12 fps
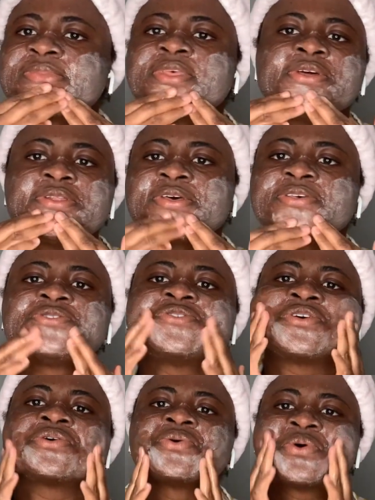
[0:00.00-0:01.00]
in a
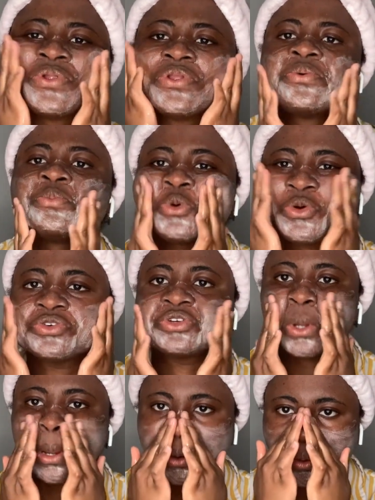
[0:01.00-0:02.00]
circular
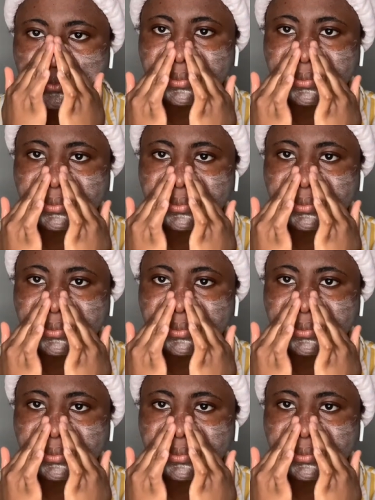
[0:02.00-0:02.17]
motion.